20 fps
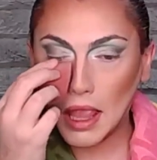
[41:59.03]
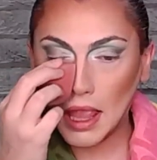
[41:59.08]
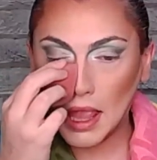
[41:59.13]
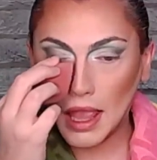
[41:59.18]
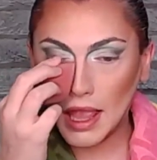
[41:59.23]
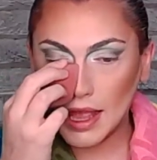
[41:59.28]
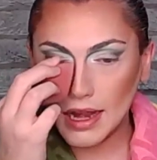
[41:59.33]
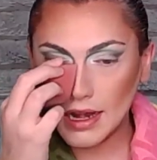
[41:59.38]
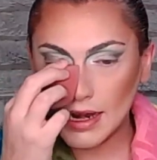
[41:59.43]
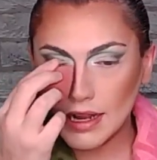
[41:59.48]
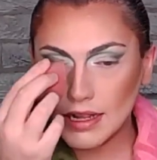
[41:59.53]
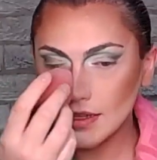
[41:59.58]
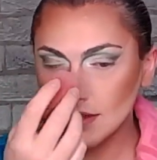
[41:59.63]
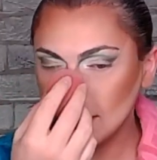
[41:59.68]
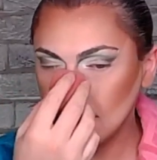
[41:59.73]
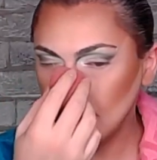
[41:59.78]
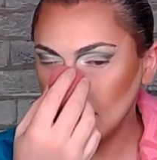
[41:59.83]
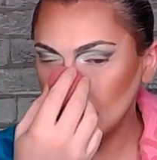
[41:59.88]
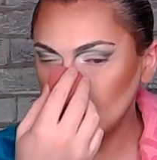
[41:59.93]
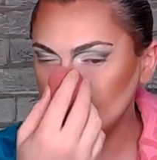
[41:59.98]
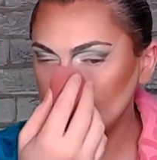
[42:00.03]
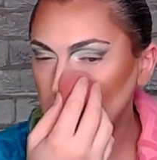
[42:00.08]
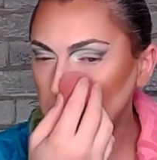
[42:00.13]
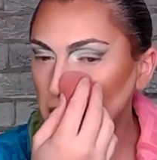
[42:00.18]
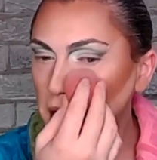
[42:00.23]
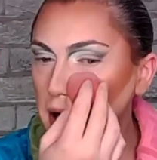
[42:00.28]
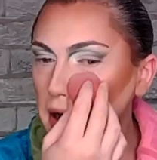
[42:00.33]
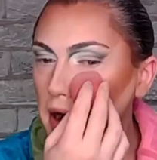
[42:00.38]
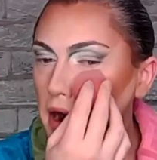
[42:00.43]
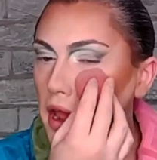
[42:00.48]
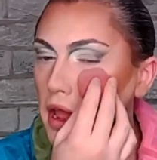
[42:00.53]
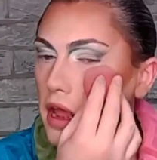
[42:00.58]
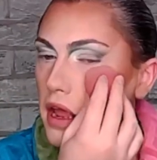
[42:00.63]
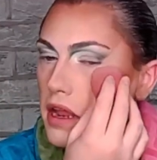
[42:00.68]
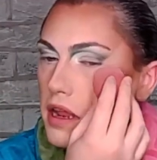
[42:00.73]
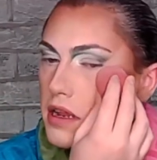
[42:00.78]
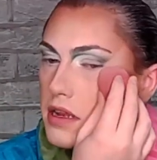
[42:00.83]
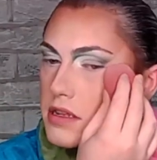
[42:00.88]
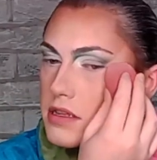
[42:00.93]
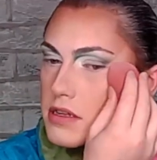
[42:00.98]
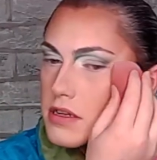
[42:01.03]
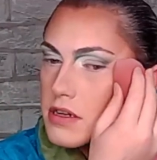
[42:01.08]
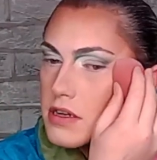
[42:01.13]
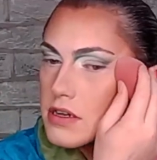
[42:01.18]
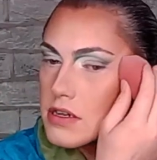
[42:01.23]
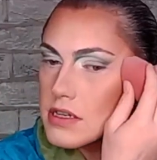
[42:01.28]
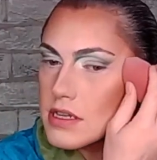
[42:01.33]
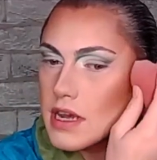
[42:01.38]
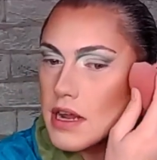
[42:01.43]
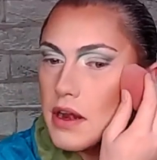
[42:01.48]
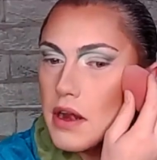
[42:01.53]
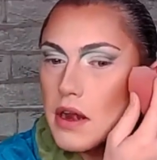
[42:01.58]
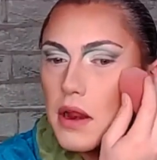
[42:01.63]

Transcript: and tap that in to your skin.